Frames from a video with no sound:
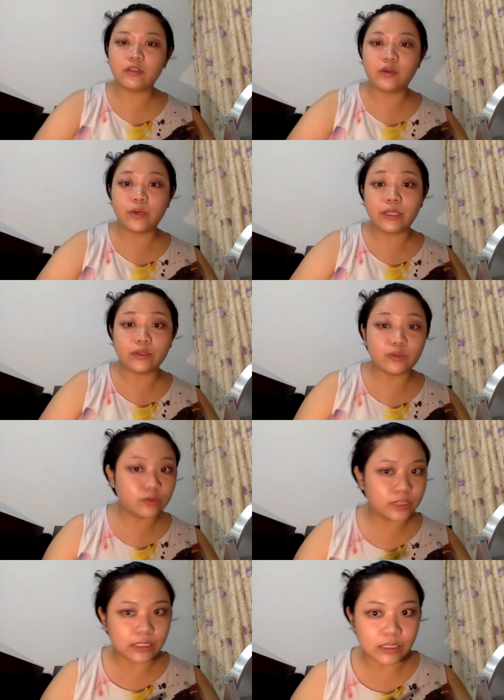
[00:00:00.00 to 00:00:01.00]
go and do
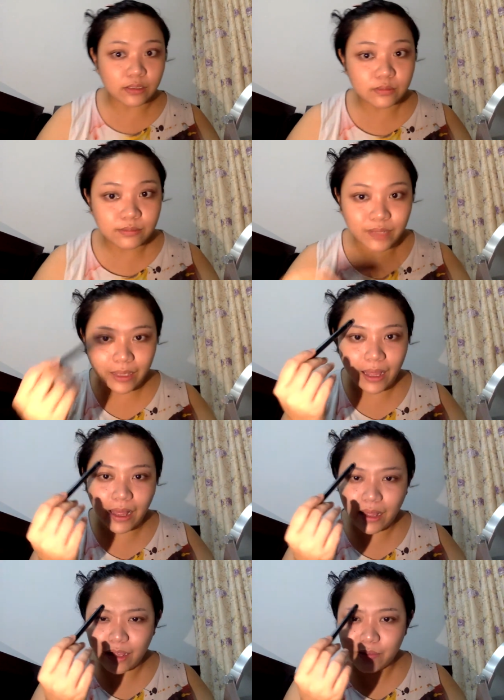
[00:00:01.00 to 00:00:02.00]
my
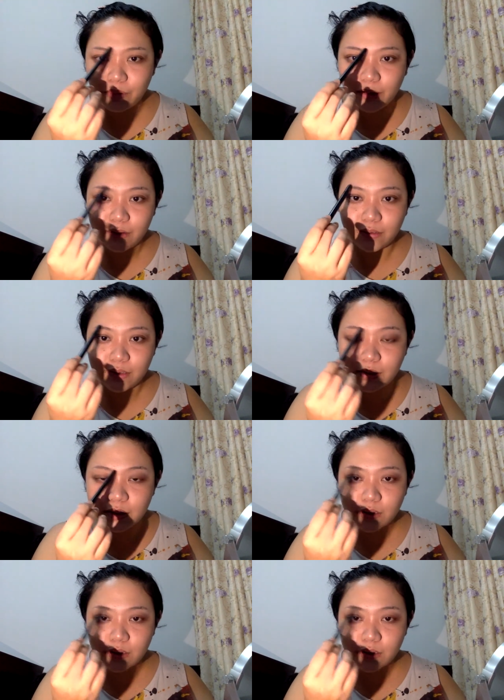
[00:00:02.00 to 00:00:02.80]
eyebrows.